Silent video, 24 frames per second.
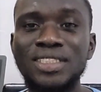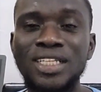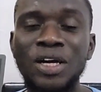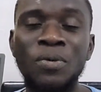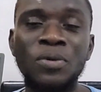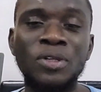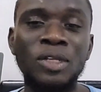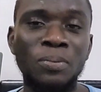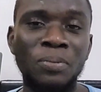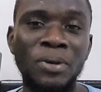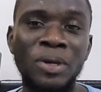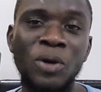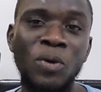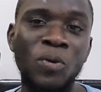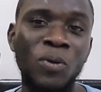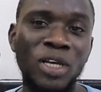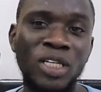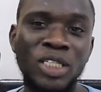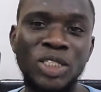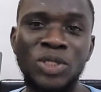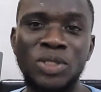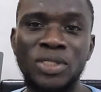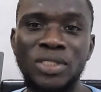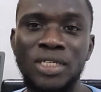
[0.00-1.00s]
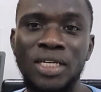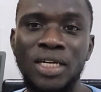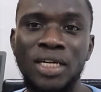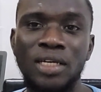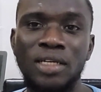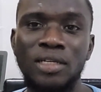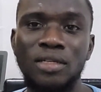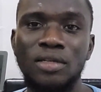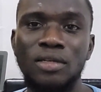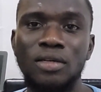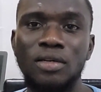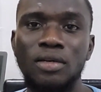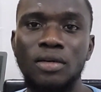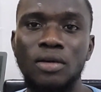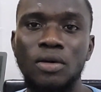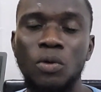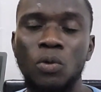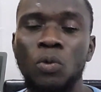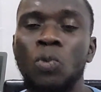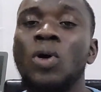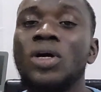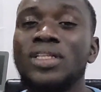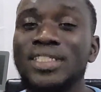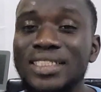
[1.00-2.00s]
start with the big question here.
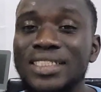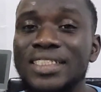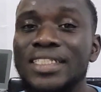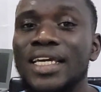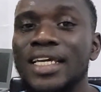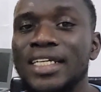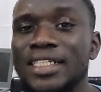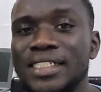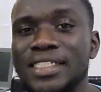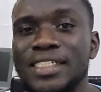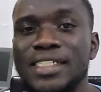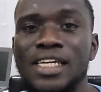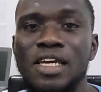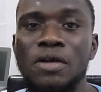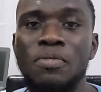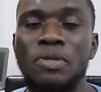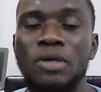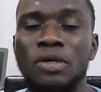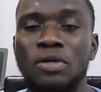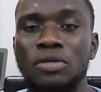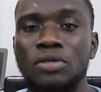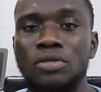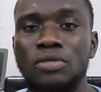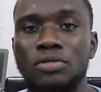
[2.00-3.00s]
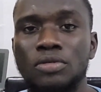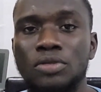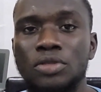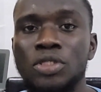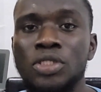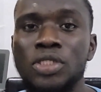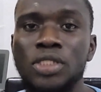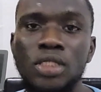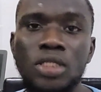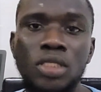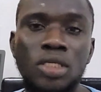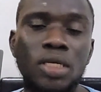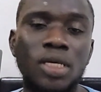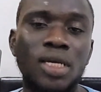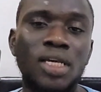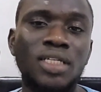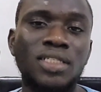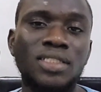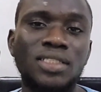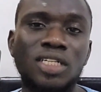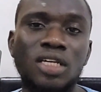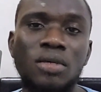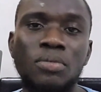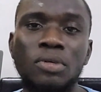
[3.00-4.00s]
What is HTML? You see,
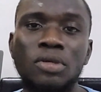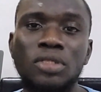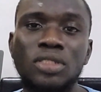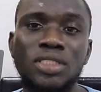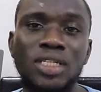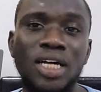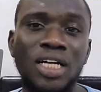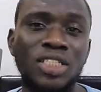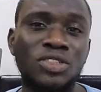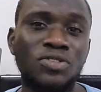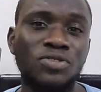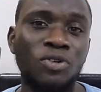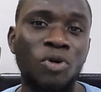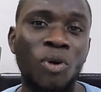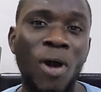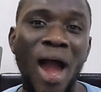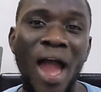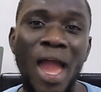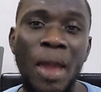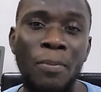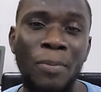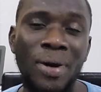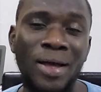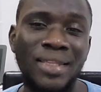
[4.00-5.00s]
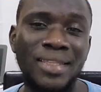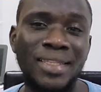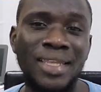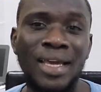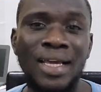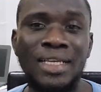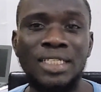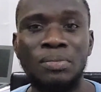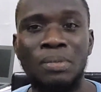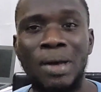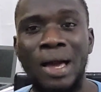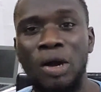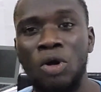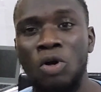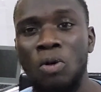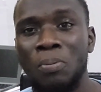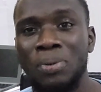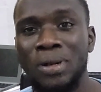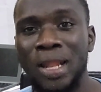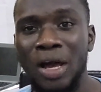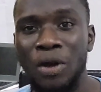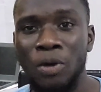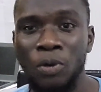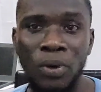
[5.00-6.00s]
HTML stands for Hypertext Markup
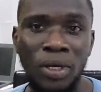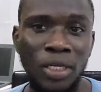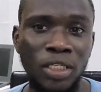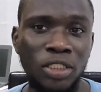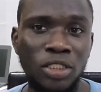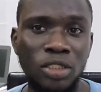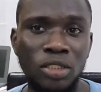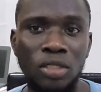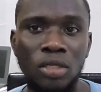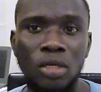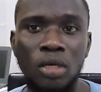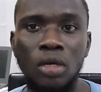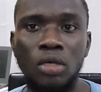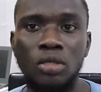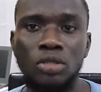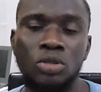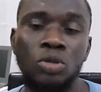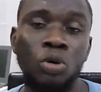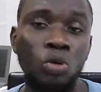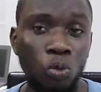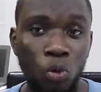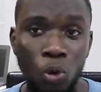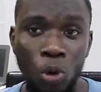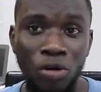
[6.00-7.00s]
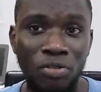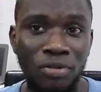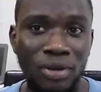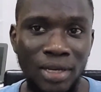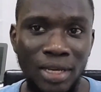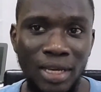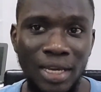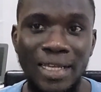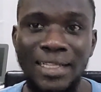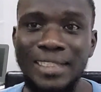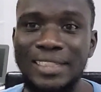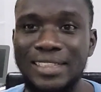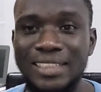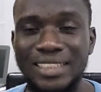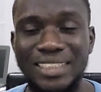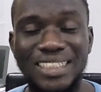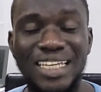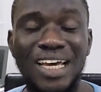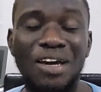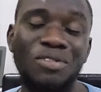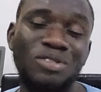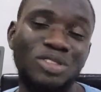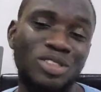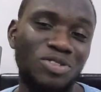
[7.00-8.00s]
Language. So don't worry, it
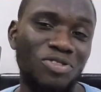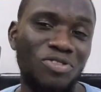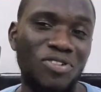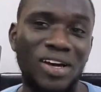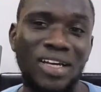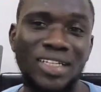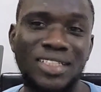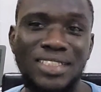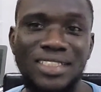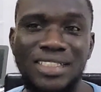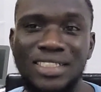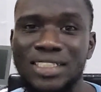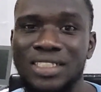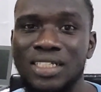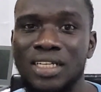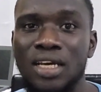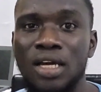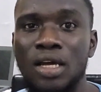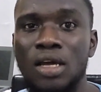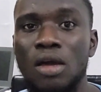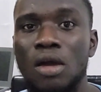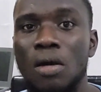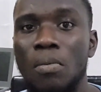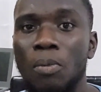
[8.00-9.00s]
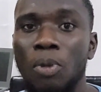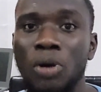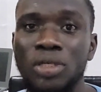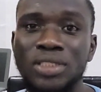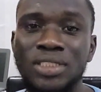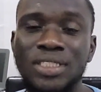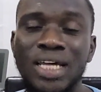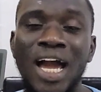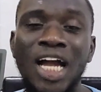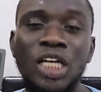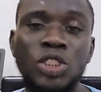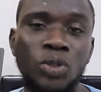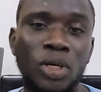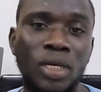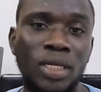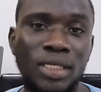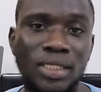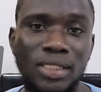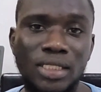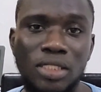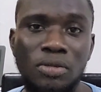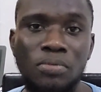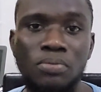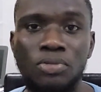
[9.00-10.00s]
sounds fancy, but it's actually
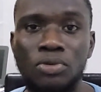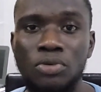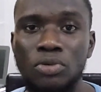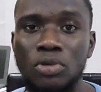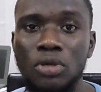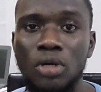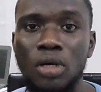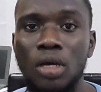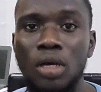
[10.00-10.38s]
simple.